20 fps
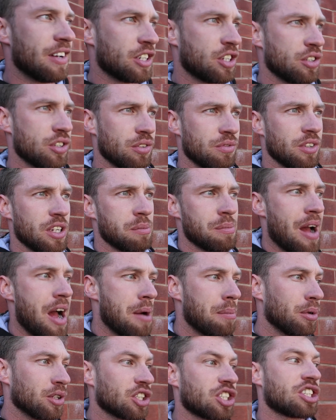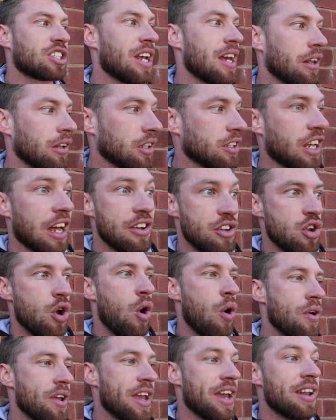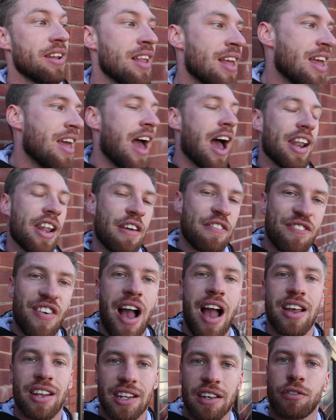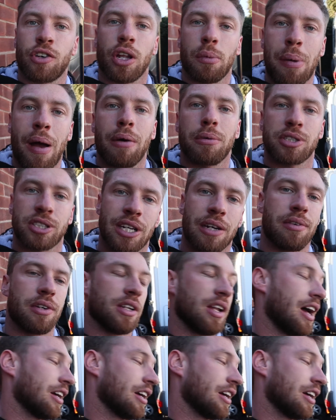of it, so it doesn't really matter, but still annoying. And I finally have got the power steering